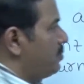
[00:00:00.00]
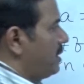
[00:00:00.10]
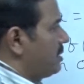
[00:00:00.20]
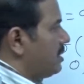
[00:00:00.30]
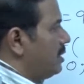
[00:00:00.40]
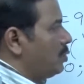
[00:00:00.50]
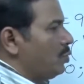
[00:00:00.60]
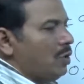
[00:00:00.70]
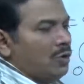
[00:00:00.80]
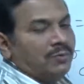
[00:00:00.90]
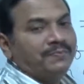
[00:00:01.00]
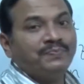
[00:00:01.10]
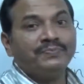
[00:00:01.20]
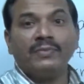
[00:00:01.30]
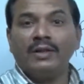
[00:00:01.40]
Percent %o
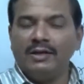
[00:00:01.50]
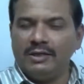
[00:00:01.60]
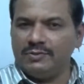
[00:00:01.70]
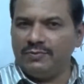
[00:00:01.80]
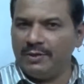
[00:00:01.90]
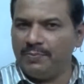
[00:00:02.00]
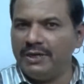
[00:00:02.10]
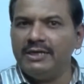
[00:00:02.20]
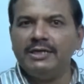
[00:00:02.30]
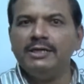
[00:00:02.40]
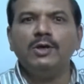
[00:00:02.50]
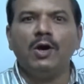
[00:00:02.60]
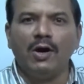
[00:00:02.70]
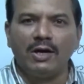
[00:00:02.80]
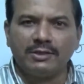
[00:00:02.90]
is for printing
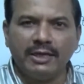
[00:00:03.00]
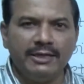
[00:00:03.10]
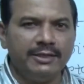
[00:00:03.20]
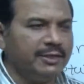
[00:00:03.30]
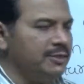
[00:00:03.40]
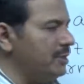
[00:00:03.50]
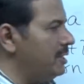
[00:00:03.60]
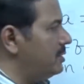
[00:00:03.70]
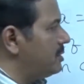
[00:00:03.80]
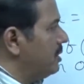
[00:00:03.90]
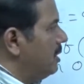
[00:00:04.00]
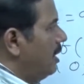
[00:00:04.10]
octal integers.